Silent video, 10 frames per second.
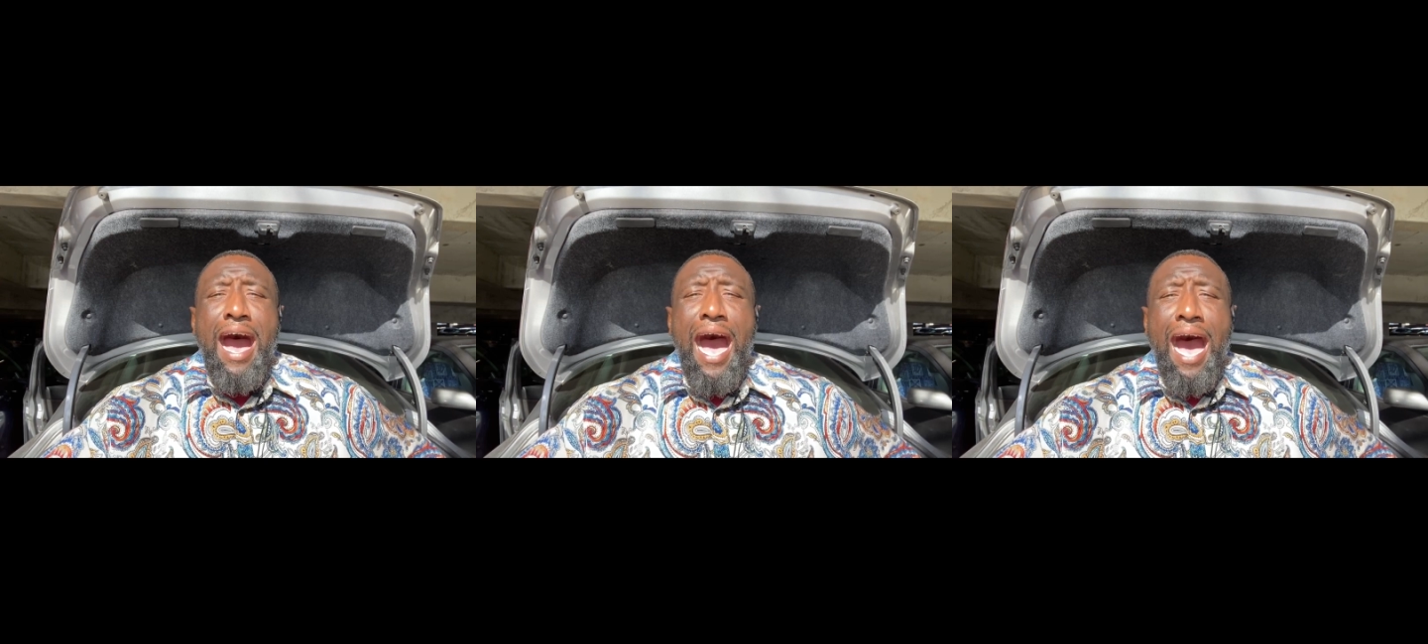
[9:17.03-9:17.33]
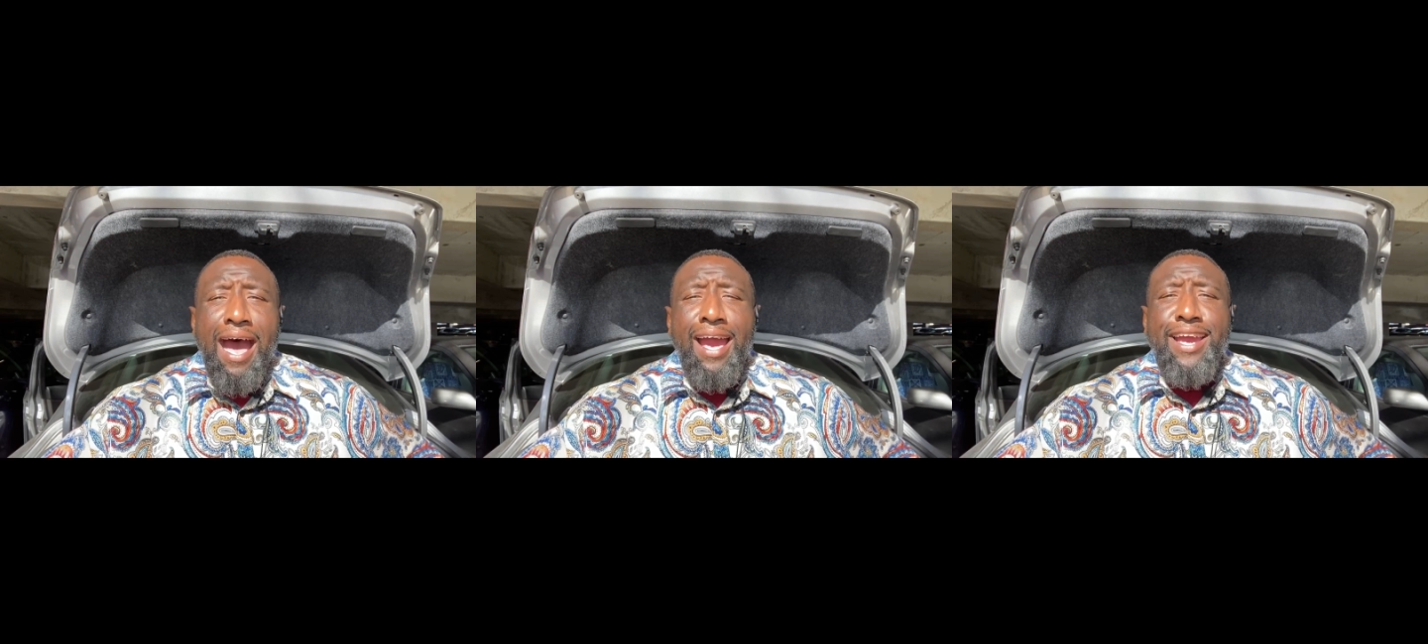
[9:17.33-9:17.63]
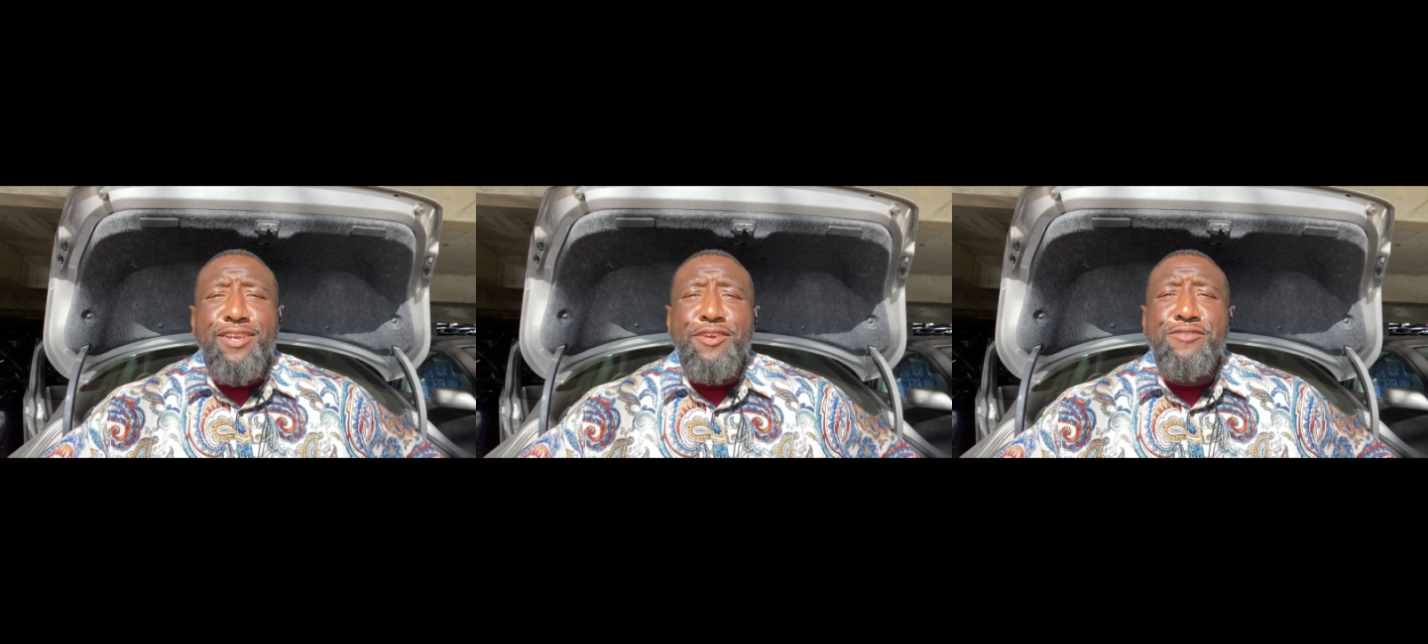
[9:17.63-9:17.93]
I
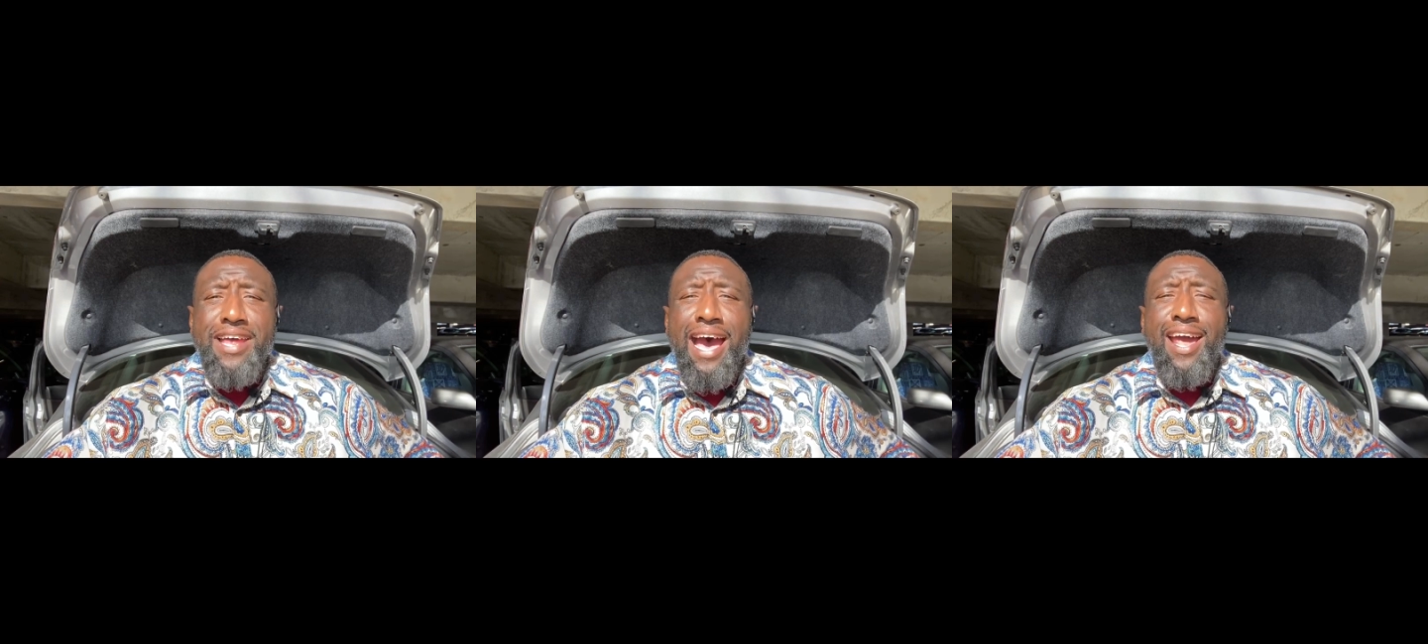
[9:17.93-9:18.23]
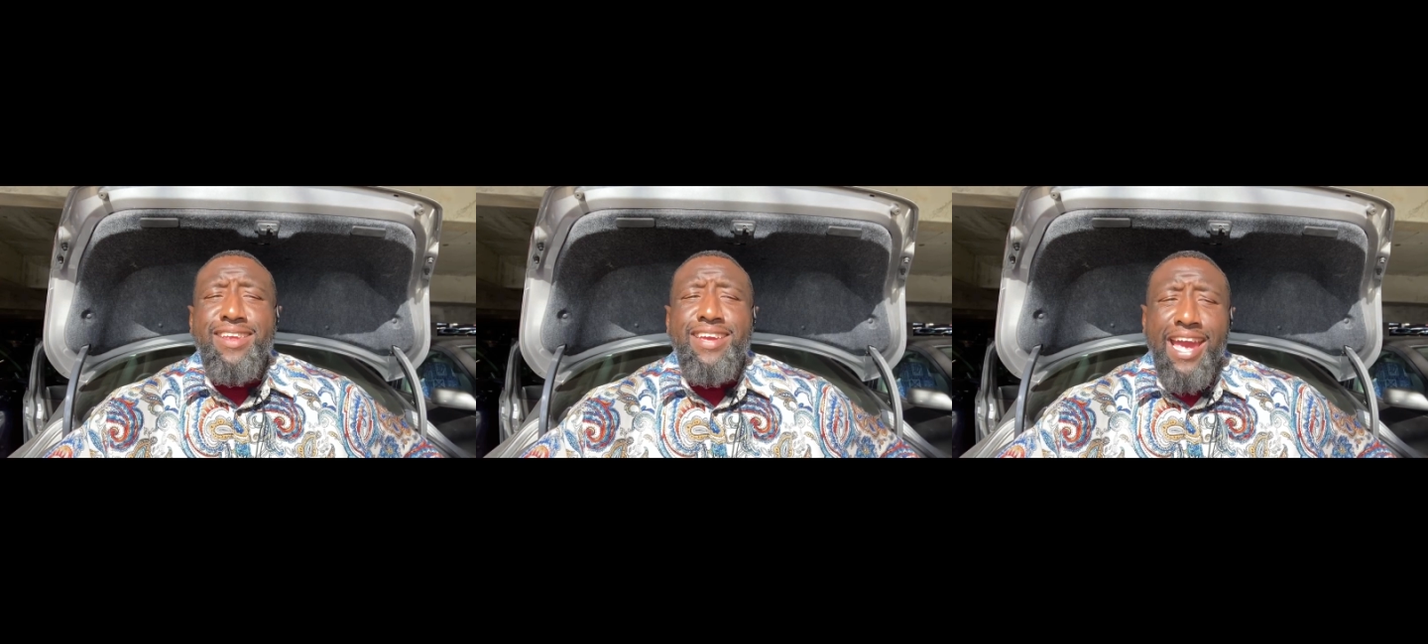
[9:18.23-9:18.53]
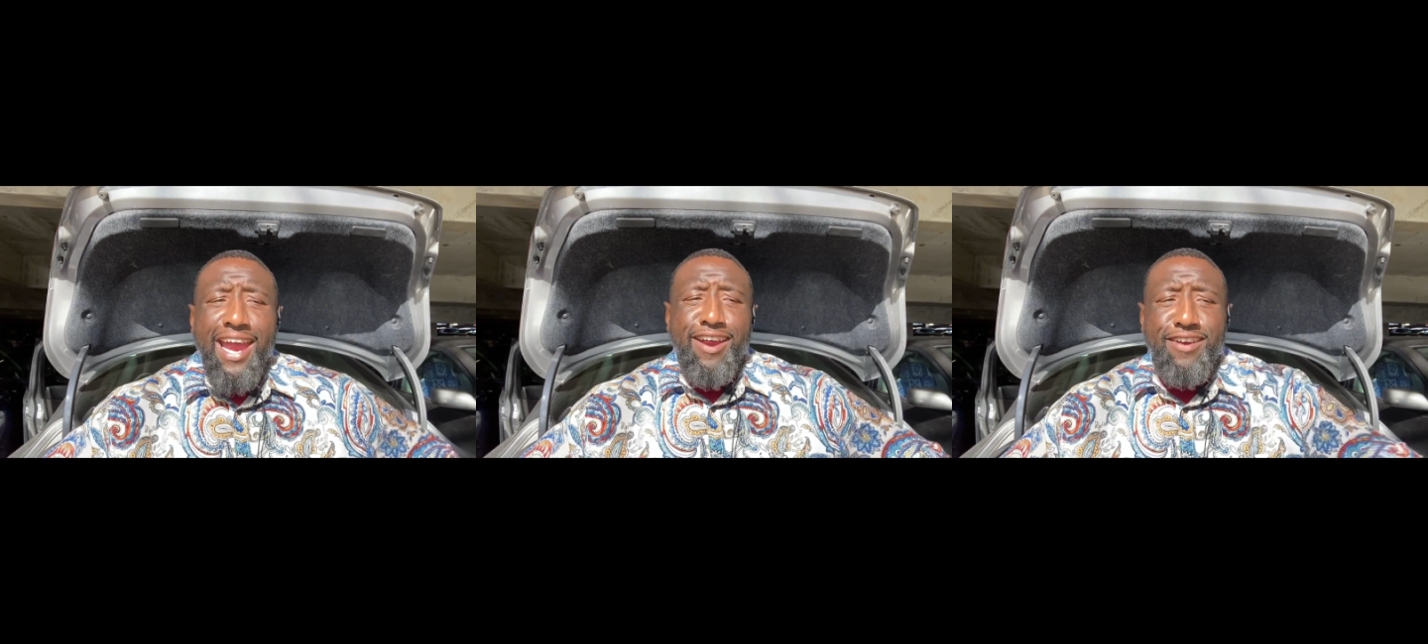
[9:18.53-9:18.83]
do not
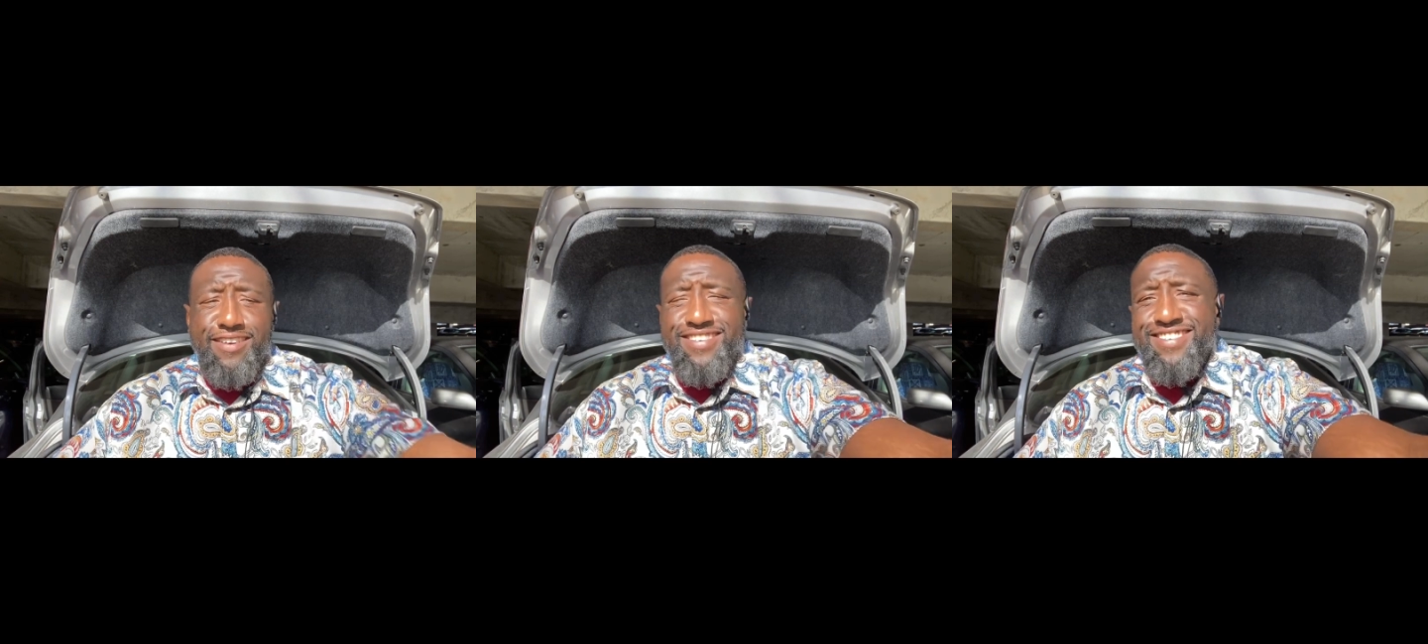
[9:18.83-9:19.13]
care.